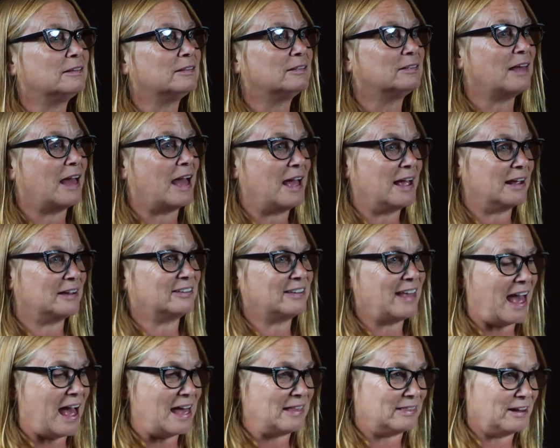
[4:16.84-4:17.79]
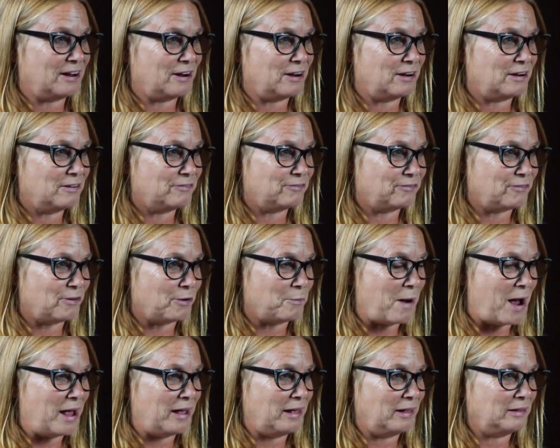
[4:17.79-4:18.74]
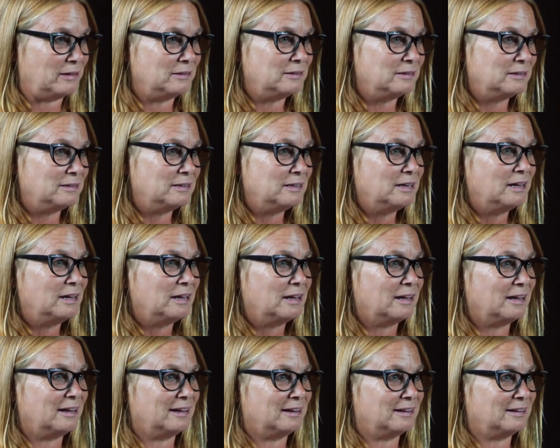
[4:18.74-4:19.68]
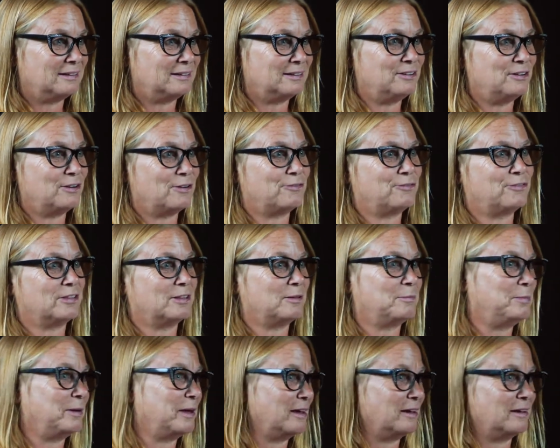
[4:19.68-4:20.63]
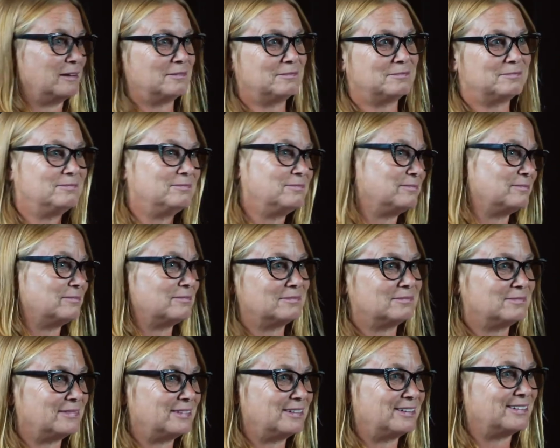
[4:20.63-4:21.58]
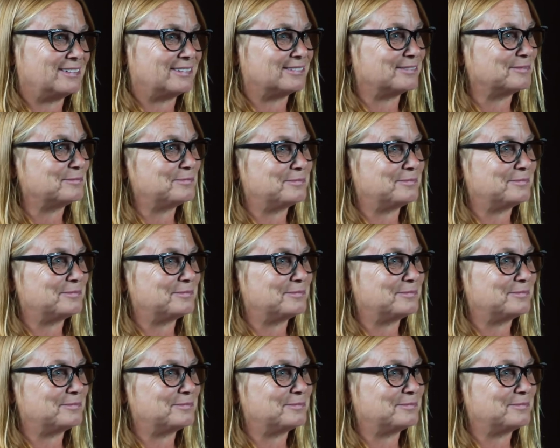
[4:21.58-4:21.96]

the egg sat there for a while, and, you know, for the big, you know,